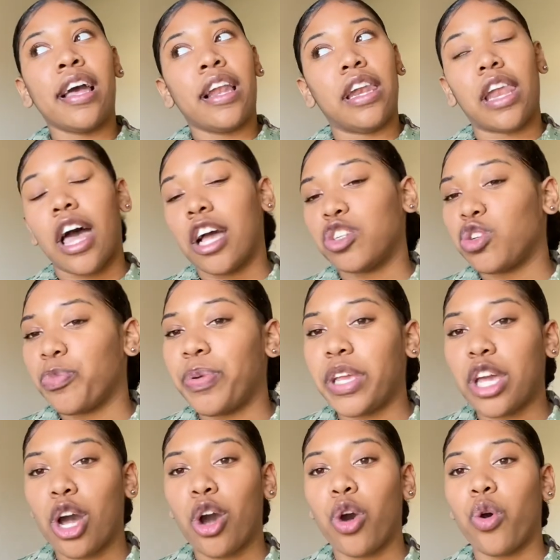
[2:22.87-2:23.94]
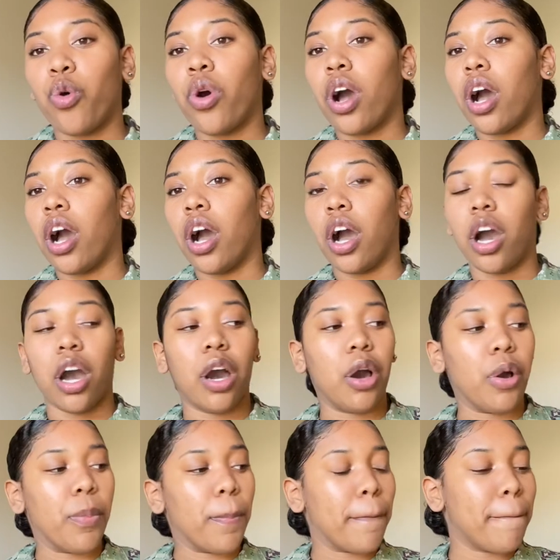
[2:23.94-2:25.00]
laundry PO,
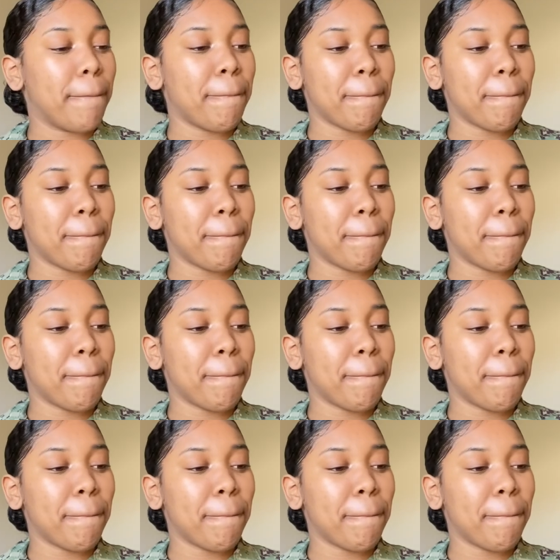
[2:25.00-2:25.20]
um,